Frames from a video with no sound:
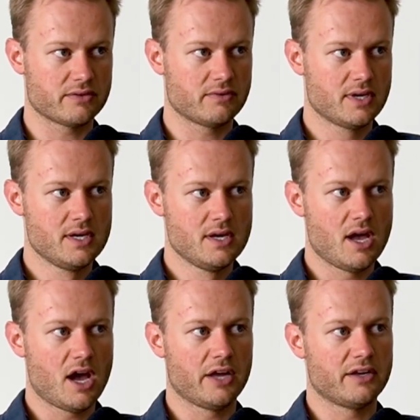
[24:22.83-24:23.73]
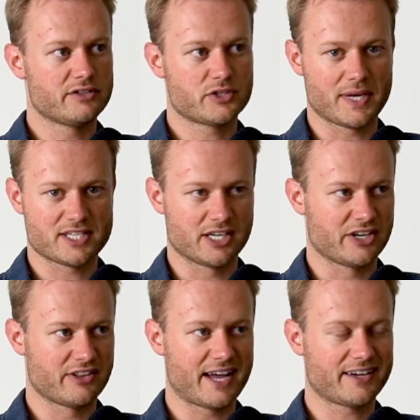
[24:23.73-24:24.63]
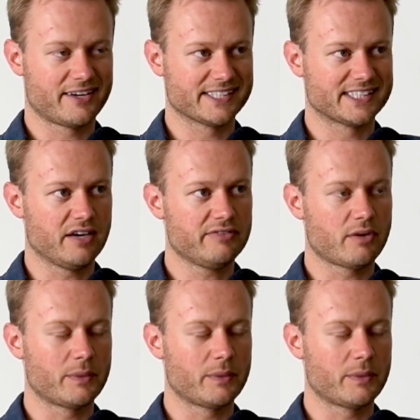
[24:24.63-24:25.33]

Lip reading: and Switzerland and that kind of stuff.